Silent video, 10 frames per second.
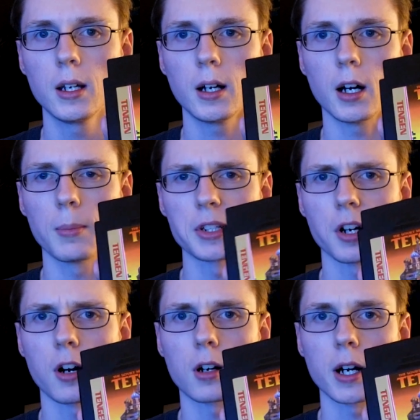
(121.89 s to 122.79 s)

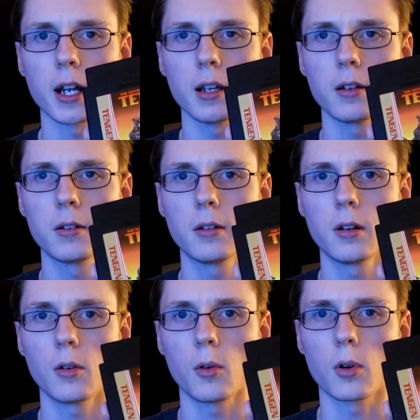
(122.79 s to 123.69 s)
Atari,
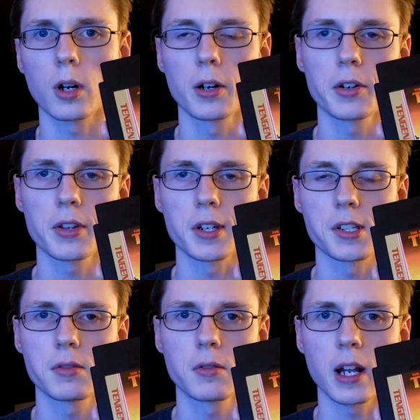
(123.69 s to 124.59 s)
or under the
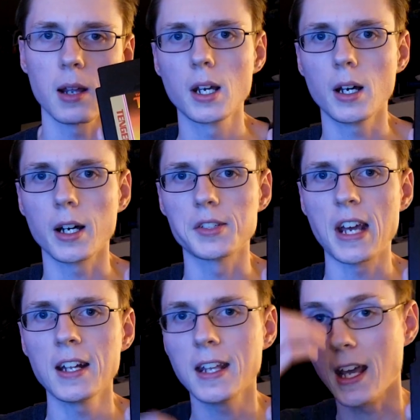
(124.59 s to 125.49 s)
pseudonym
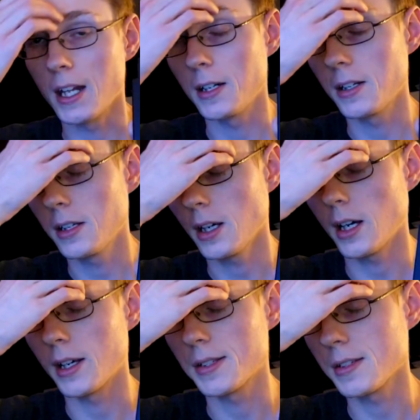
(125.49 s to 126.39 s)
Tengen.
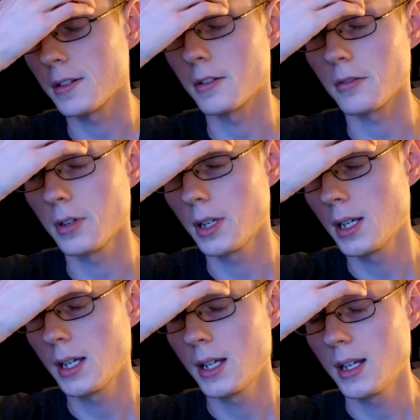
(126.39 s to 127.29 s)
So
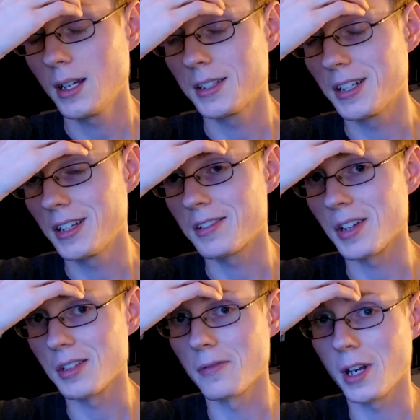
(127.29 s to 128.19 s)
there's
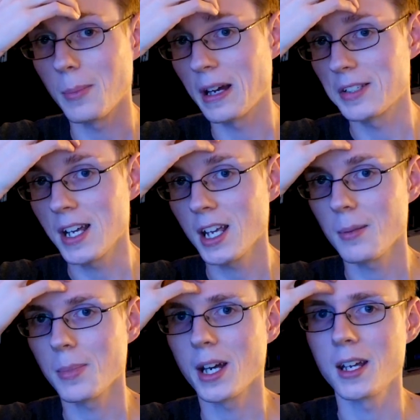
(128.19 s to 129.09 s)
also a video about
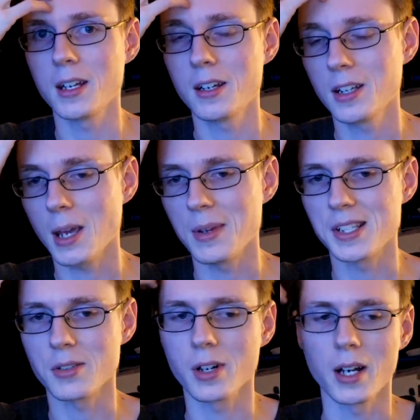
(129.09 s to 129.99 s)
Tengen by Gaming
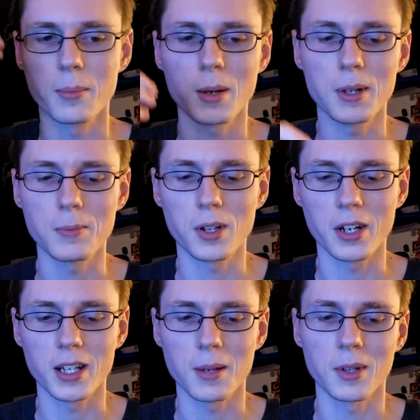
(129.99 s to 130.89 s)
Historian. I'm going to be
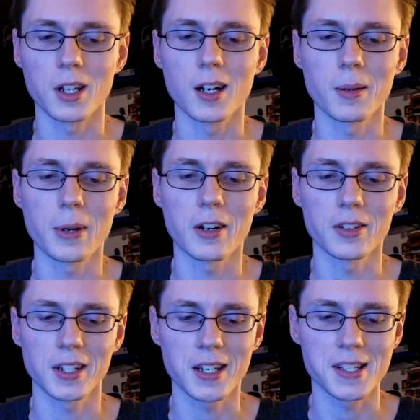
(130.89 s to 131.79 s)
plugging him a lot
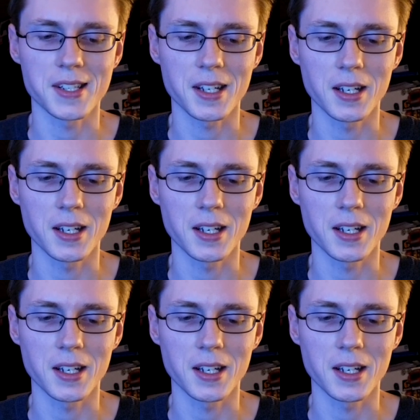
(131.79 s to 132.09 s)
apparently because